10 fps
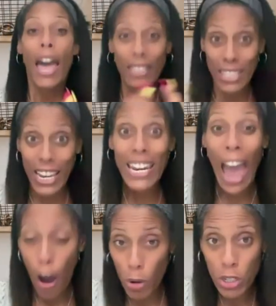10
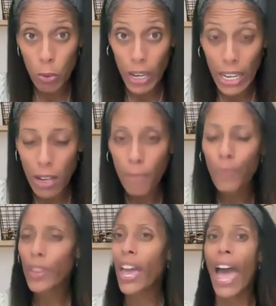hours a week,
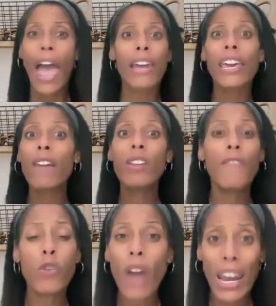and even if
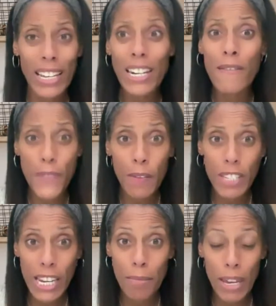you got it done in
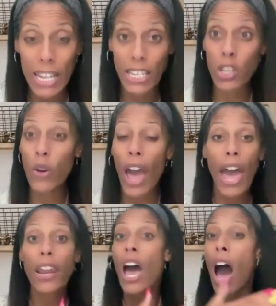15 minutes and you had